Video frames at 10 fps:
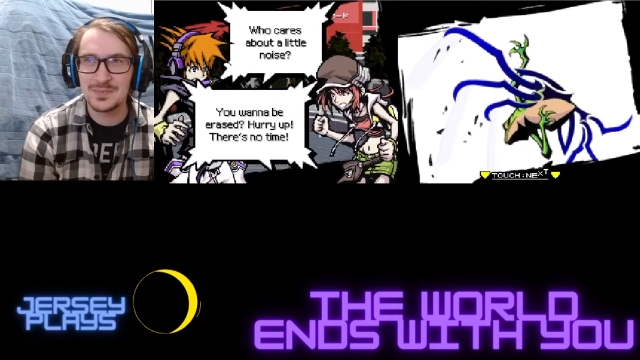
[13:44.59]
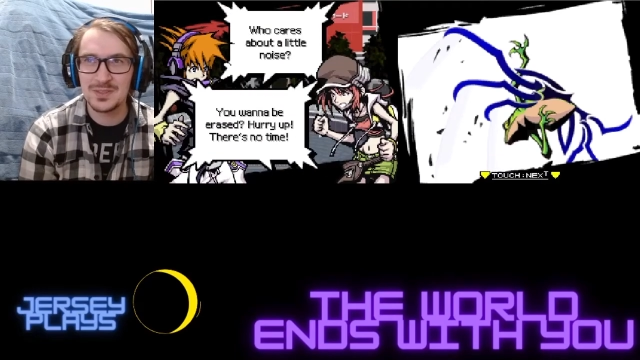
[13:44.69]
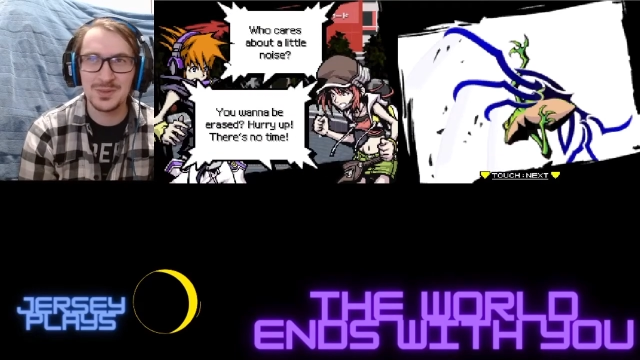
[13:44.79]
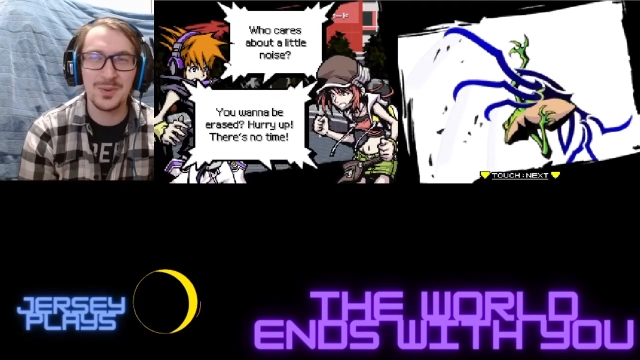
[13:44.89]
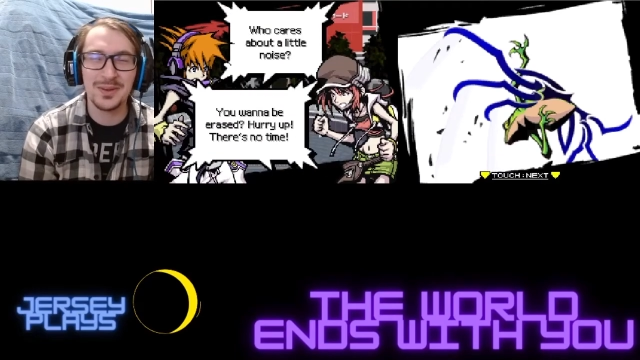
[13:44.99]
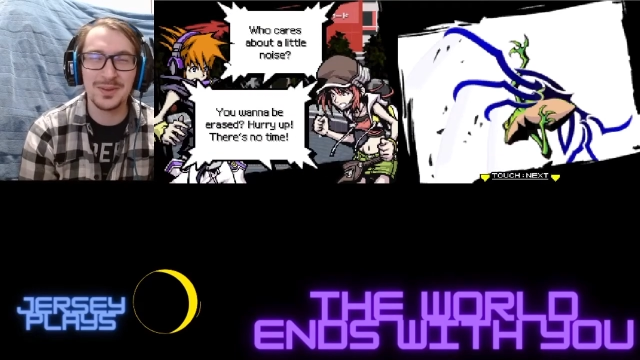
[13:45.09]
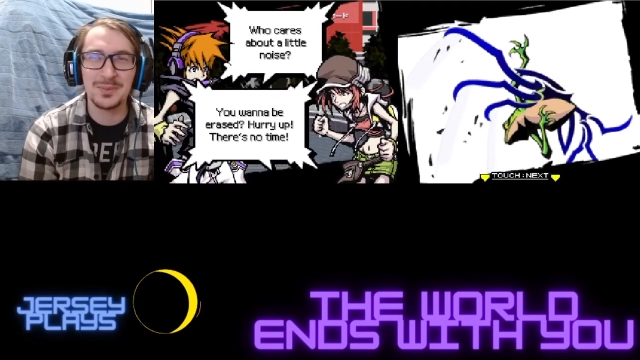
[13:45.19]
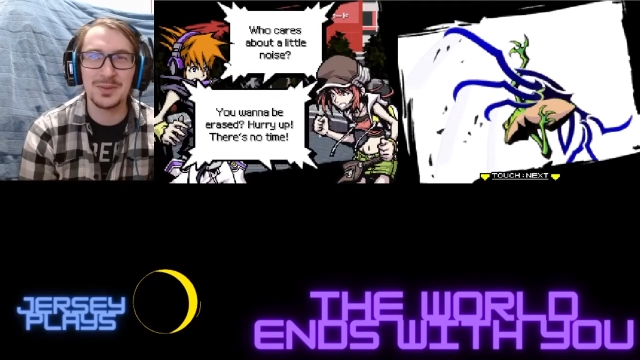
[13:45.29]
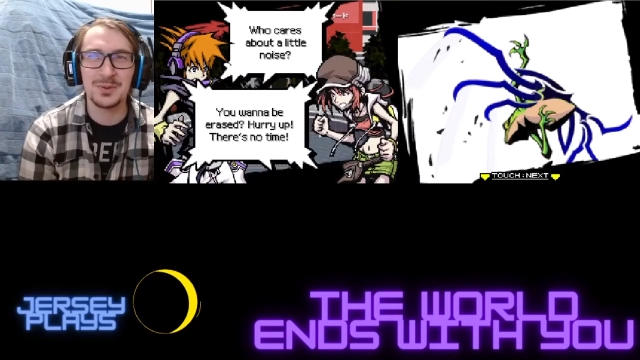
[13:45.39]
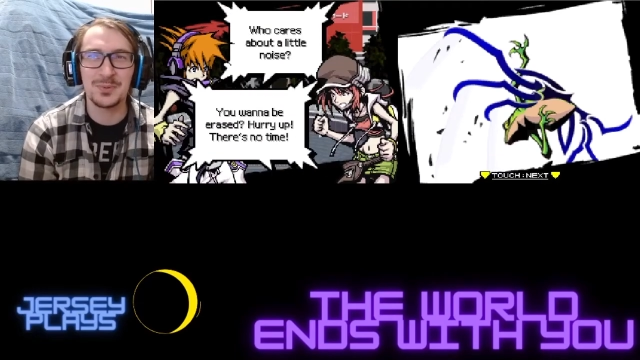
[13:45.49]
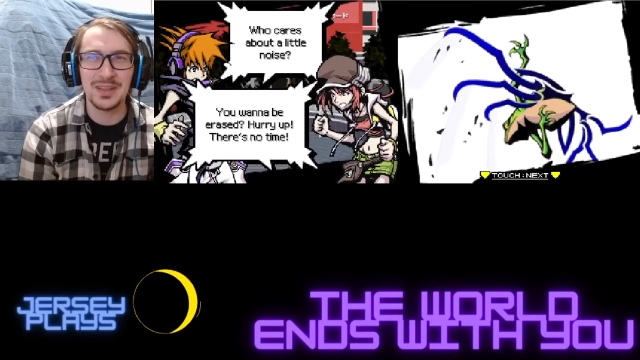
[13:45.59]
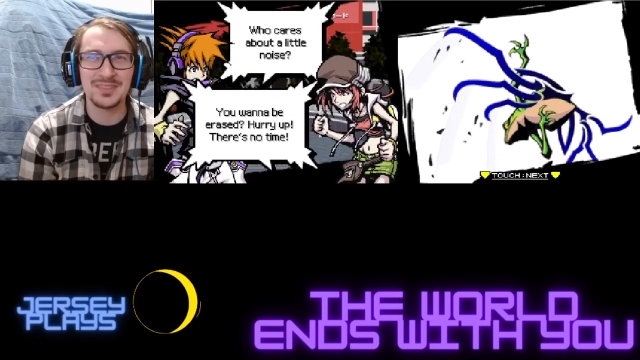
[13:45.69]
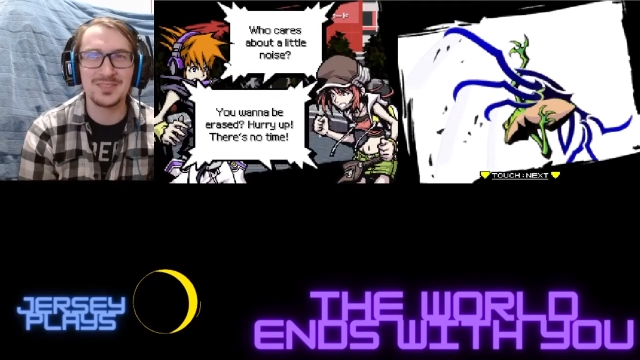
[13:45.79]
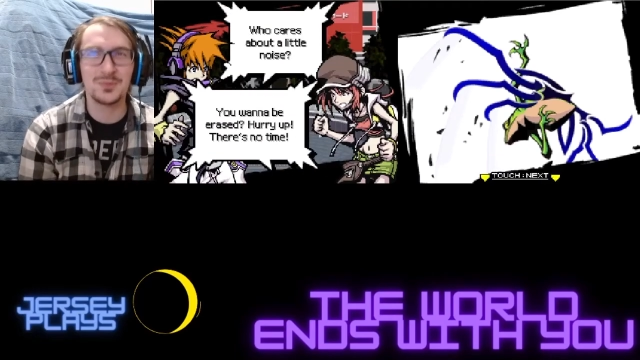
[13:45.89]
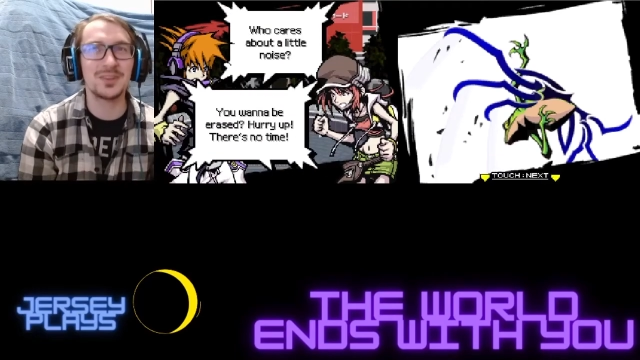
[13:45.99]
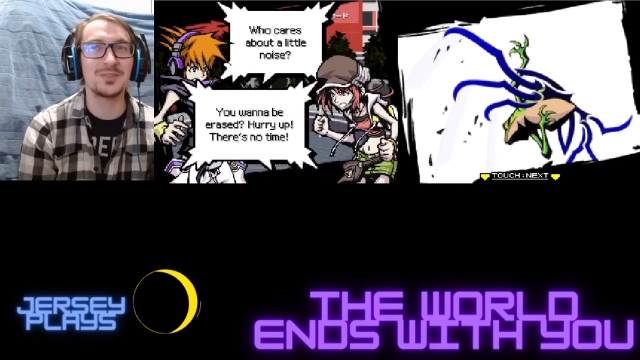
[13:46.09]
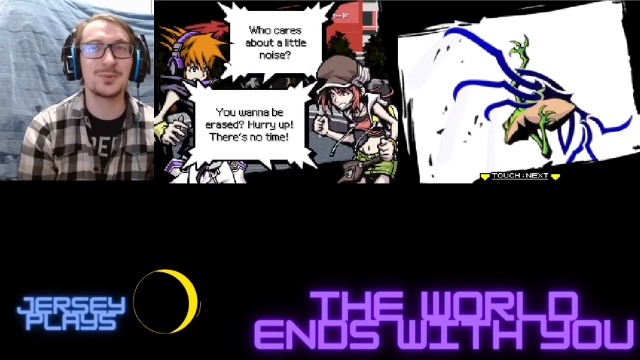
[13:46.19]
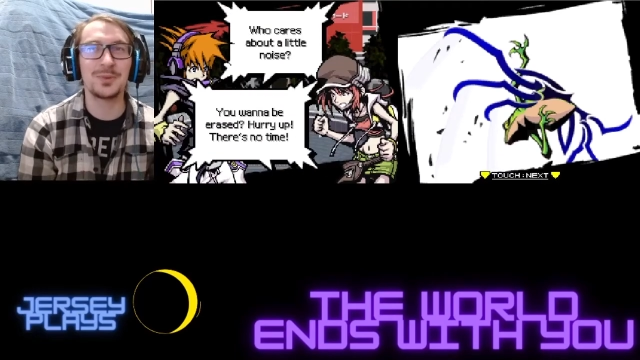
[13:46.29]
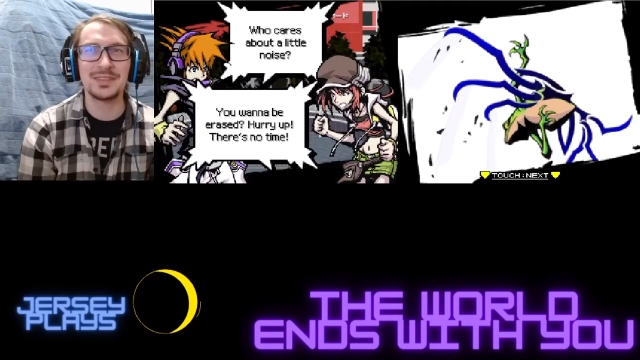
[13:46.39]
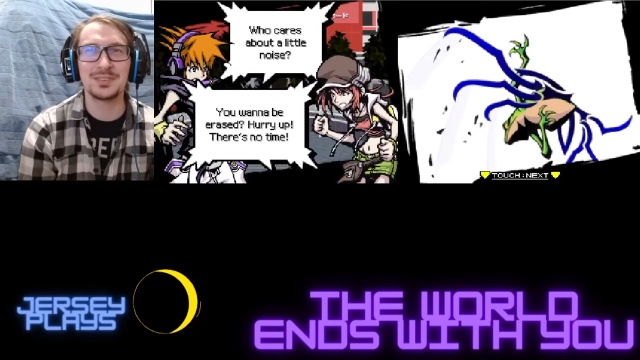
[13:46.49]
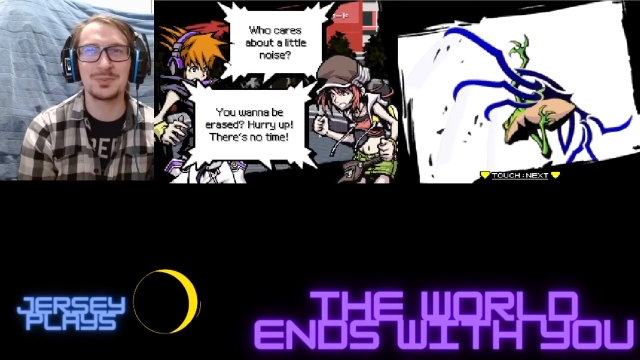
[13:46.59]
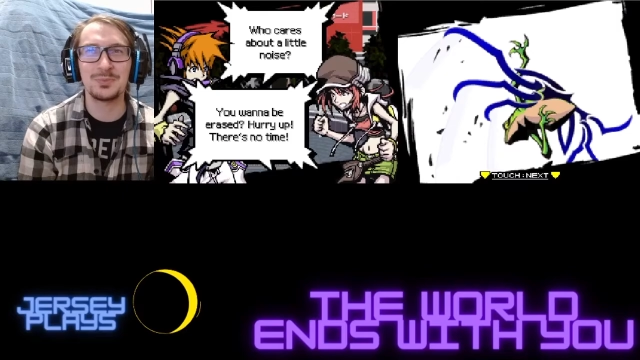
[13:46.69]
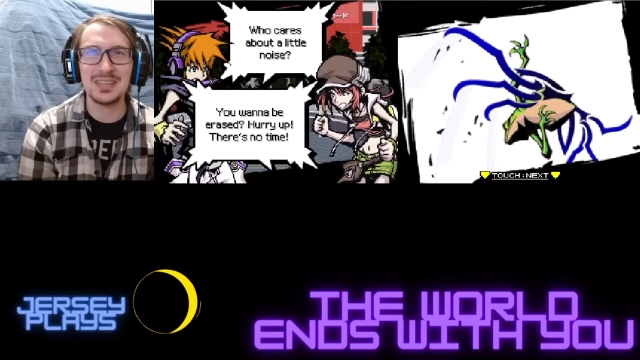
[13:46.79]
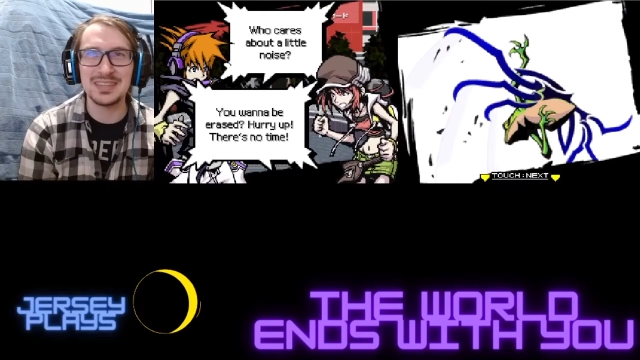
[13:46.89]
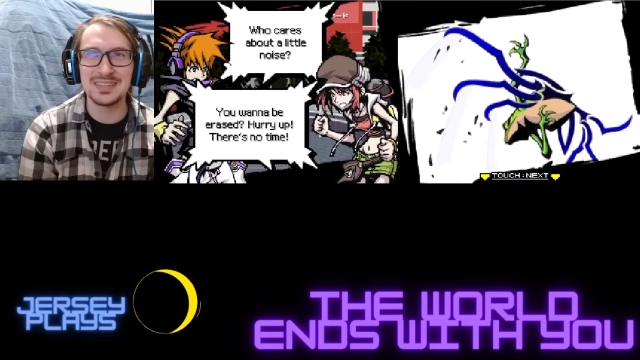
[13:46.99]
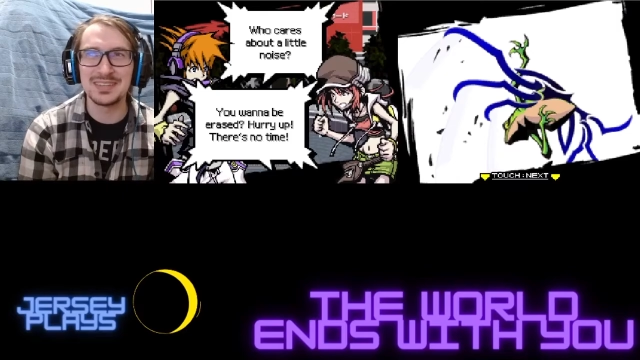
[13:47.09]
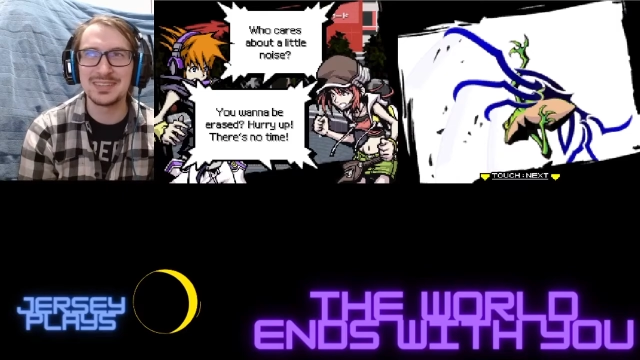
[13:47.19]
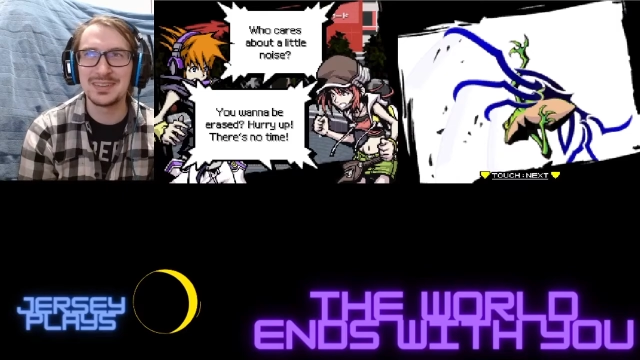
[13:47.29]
You want to be erased? What does erased mean?